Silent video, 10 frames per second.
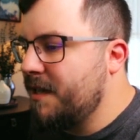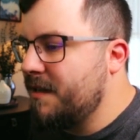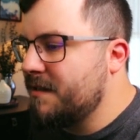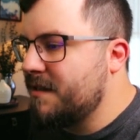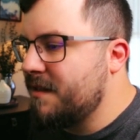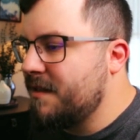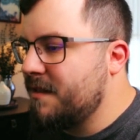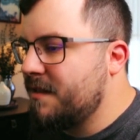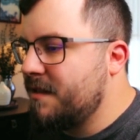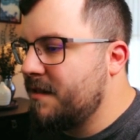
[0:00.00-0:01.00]
the
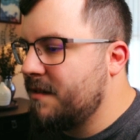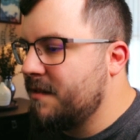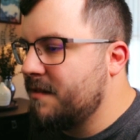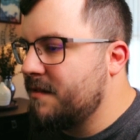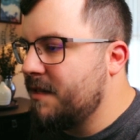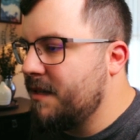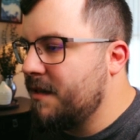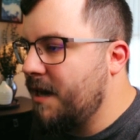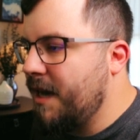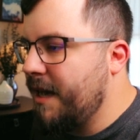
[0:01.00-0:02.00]
sync
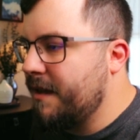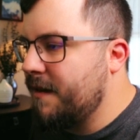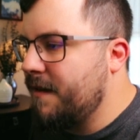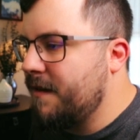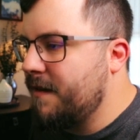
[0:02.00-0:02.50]
icon.